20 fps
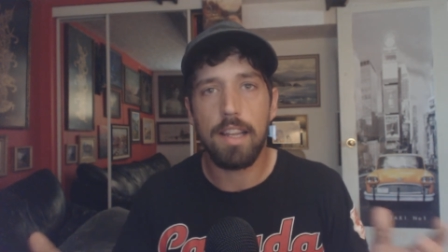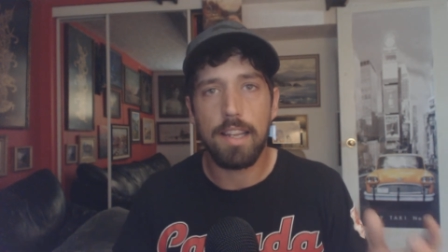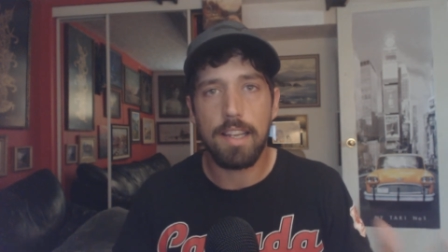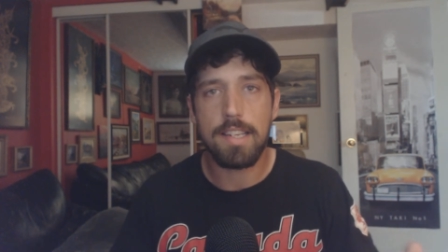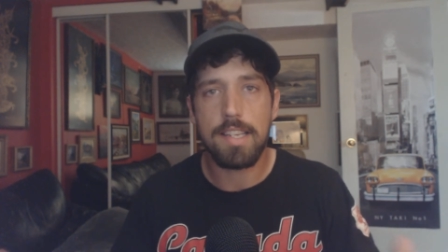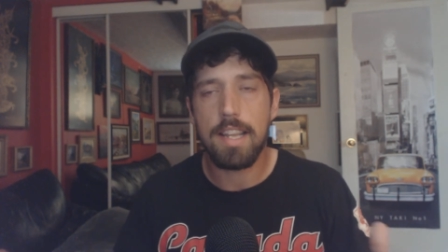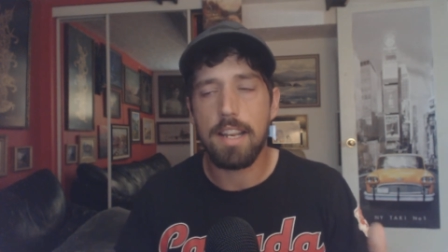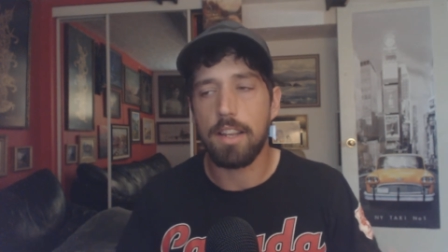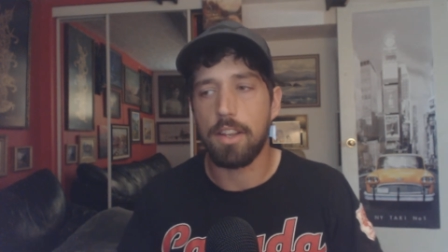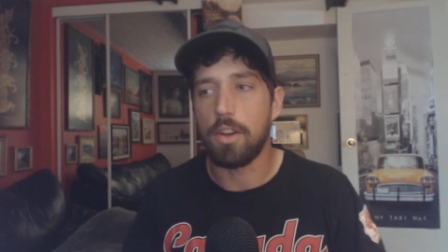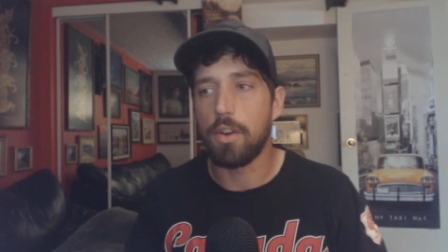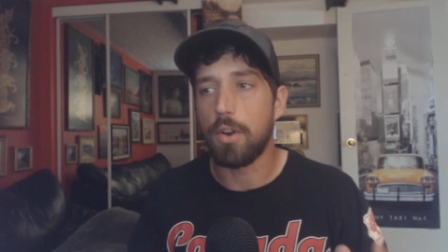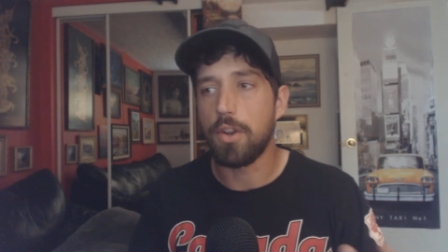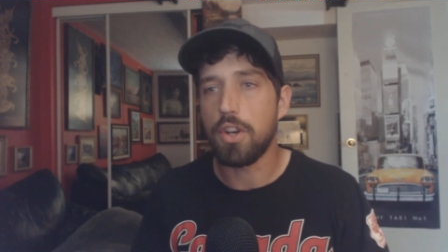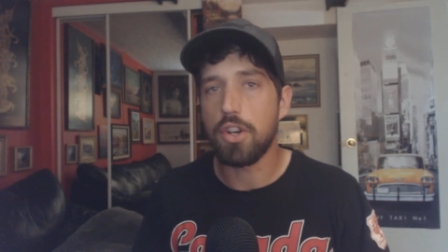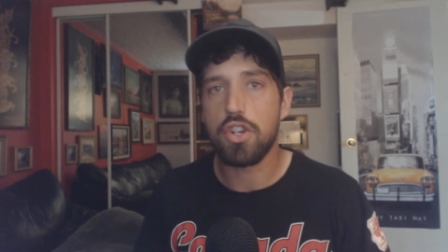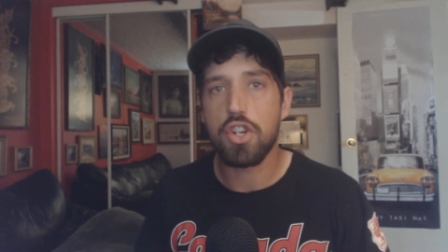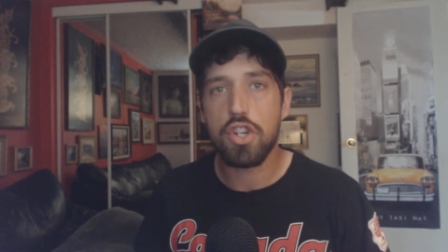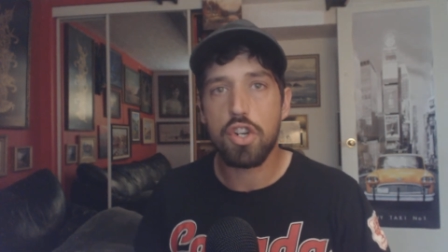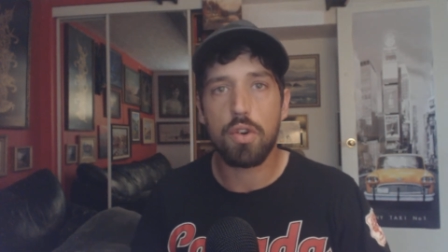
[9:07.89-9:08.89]
like I said, you know,
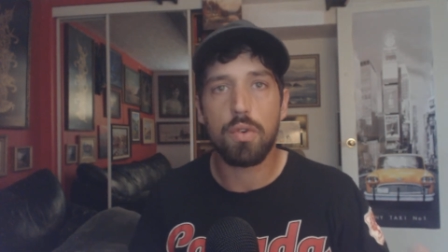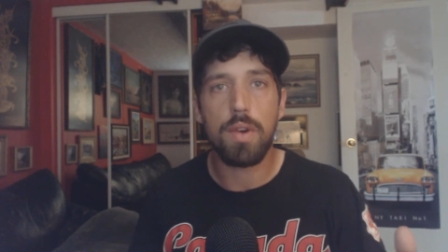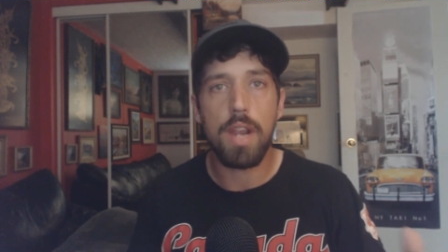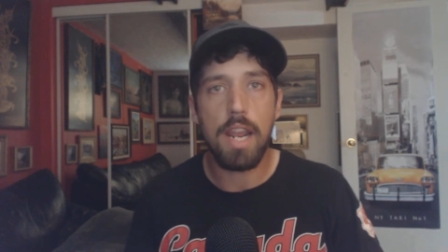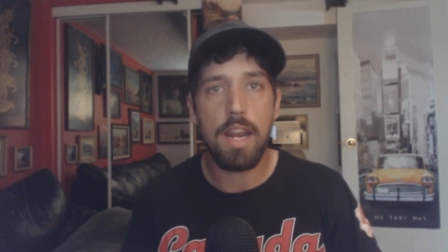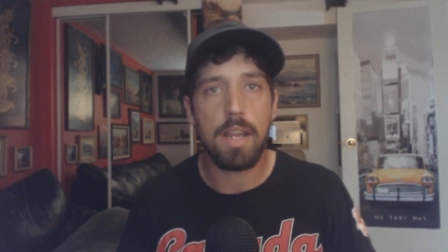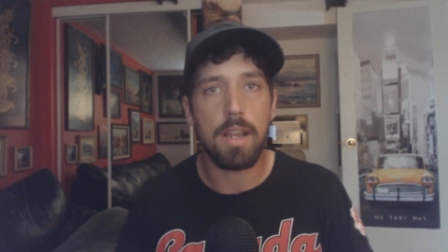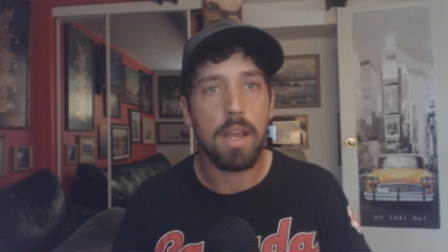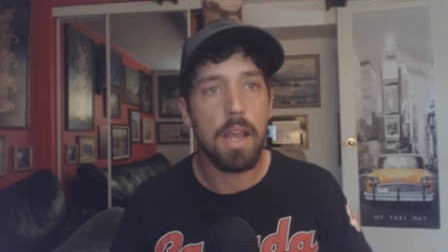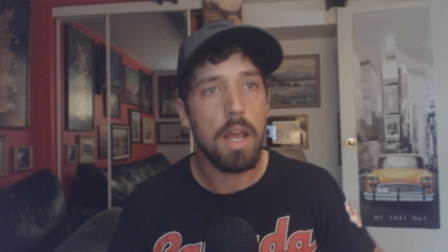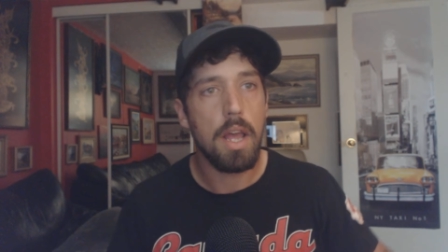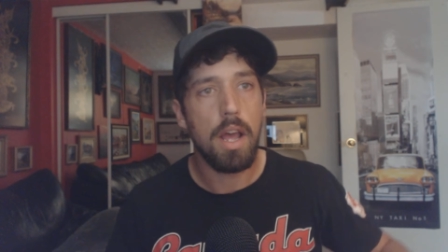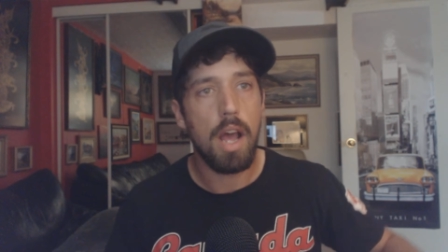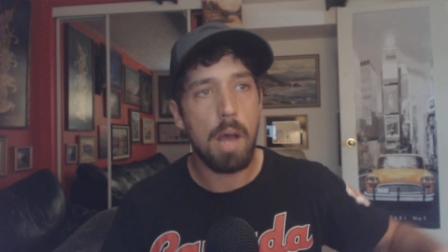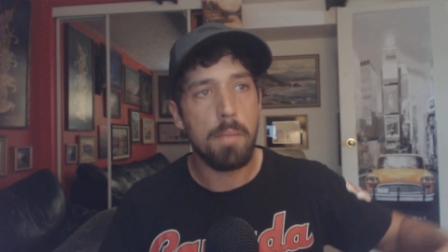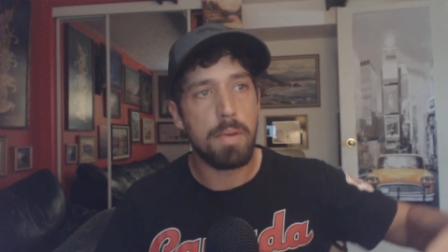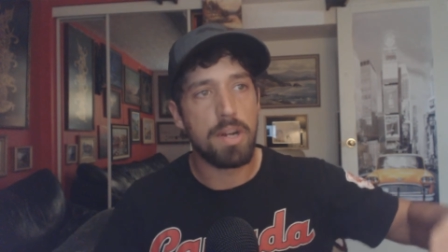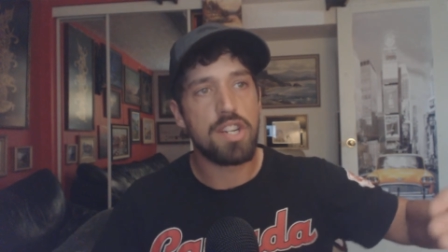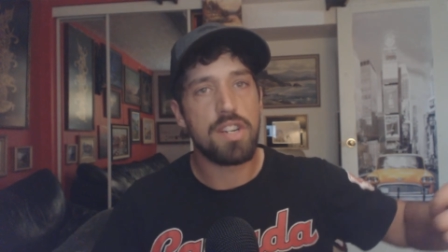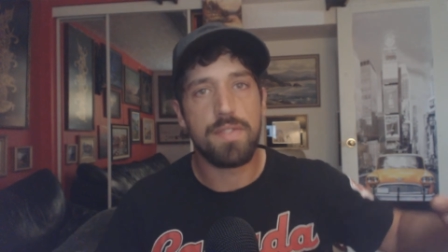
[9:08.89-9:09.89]
you're just creating
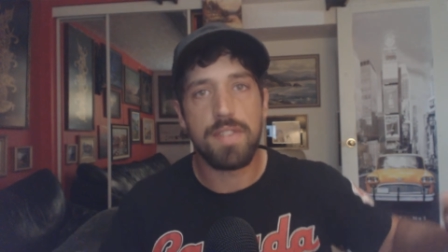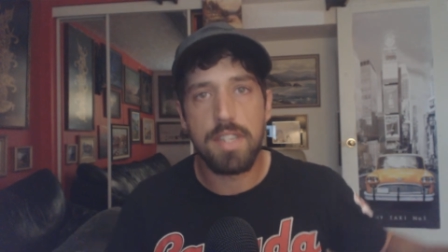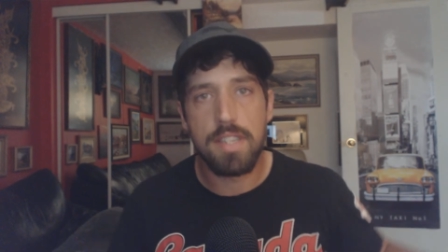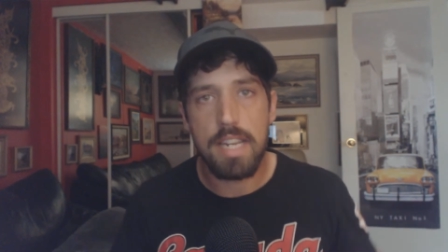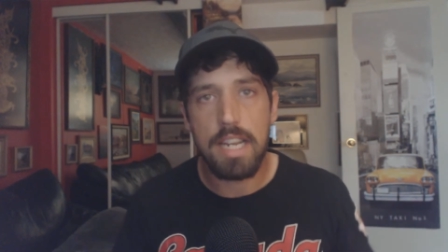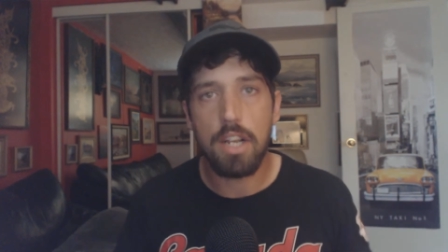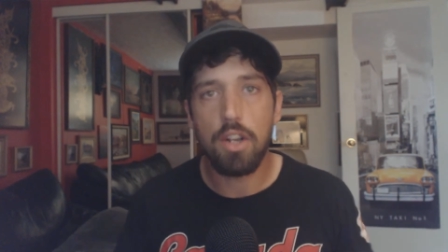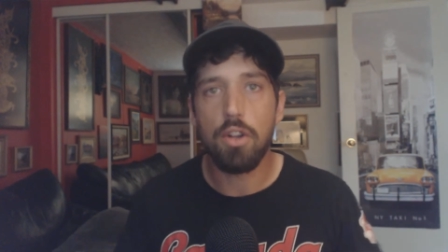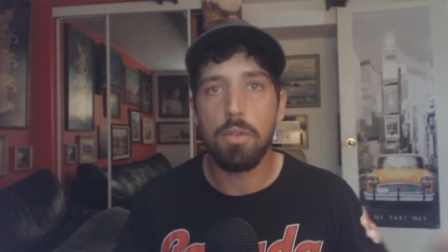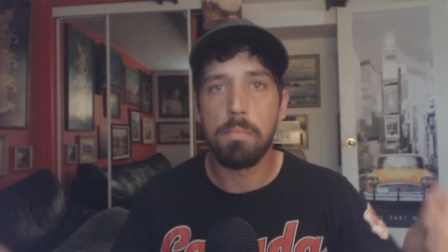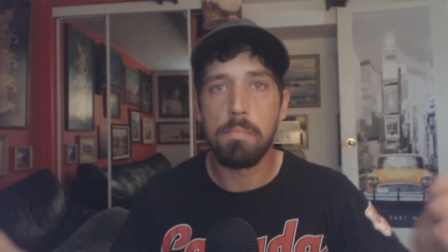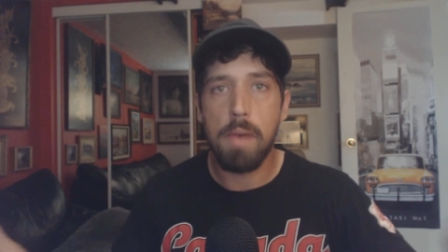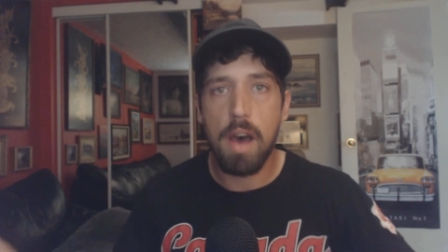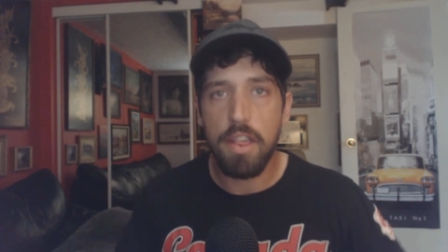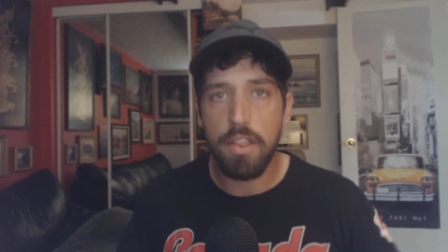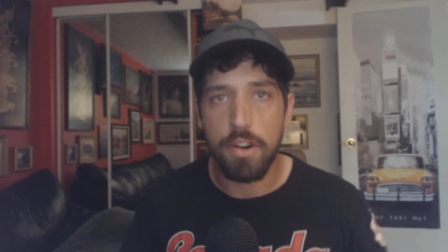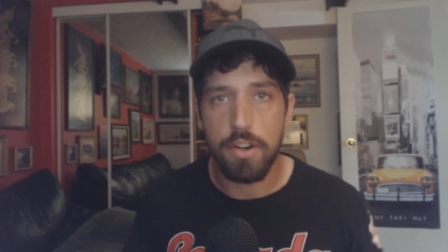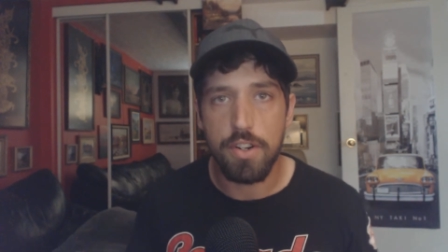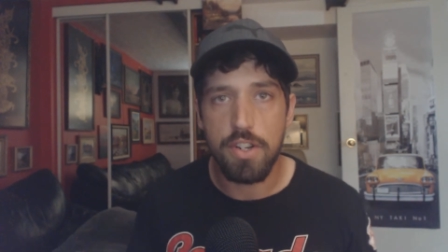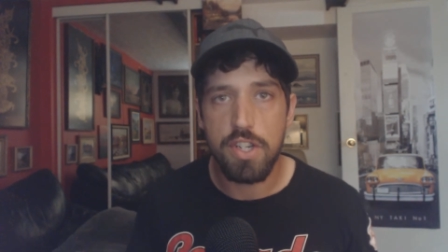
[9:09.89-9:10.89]
a bunch of single
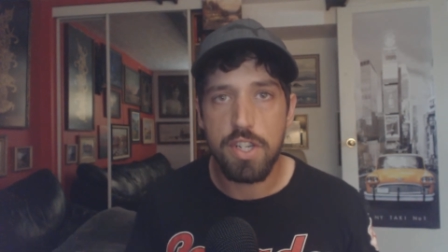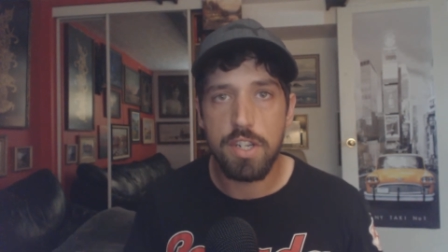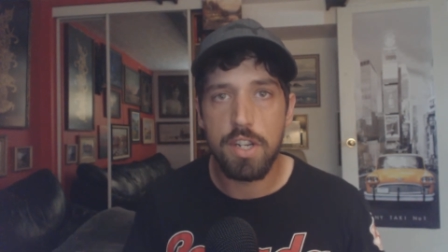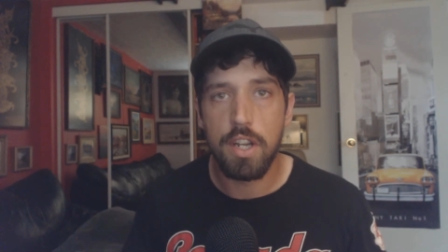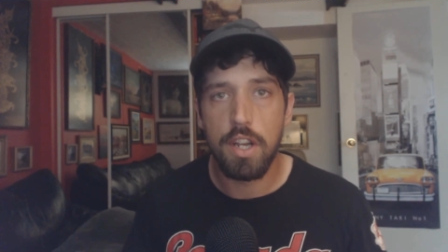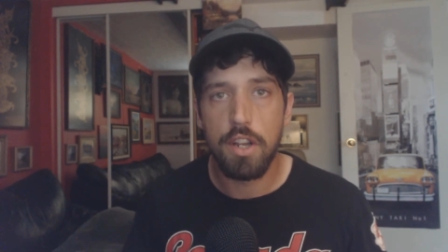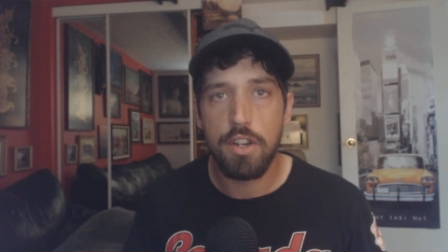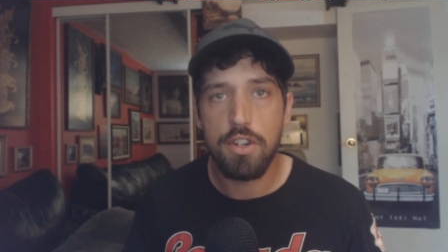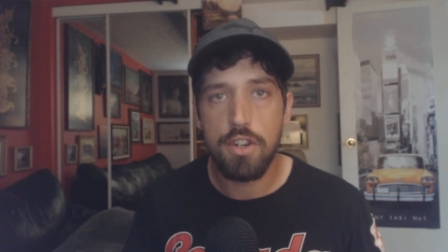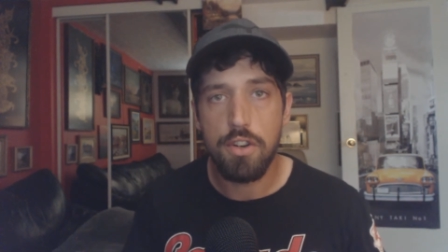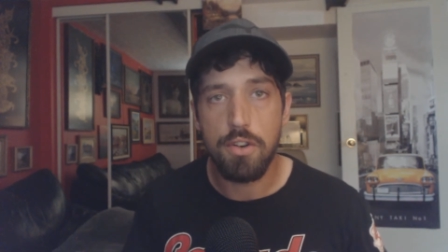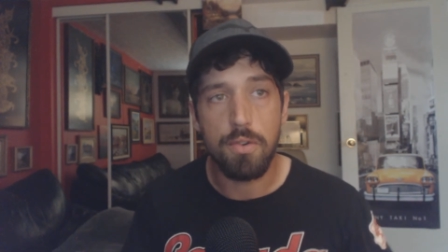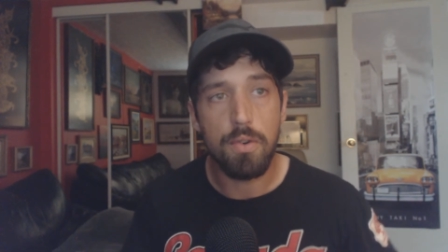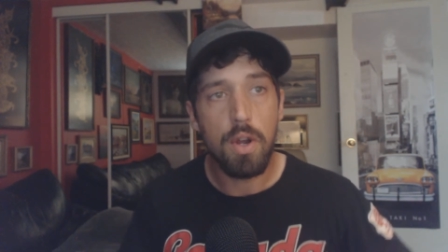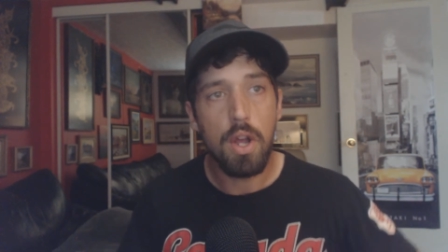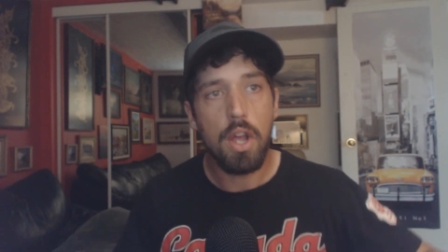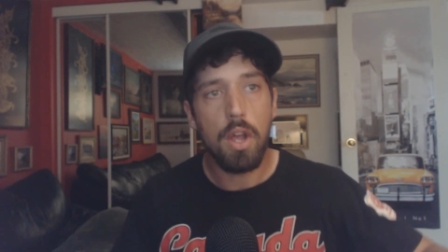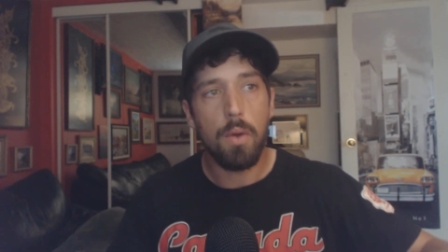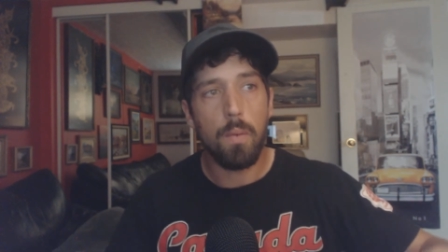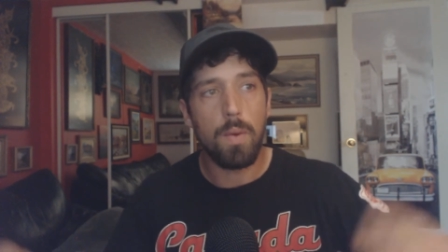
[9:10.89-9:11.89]
mothers
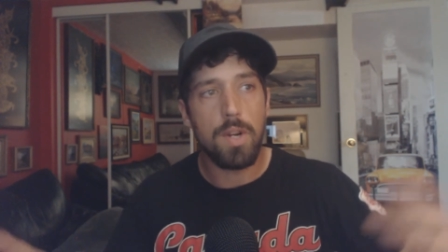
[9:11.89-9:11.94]
too,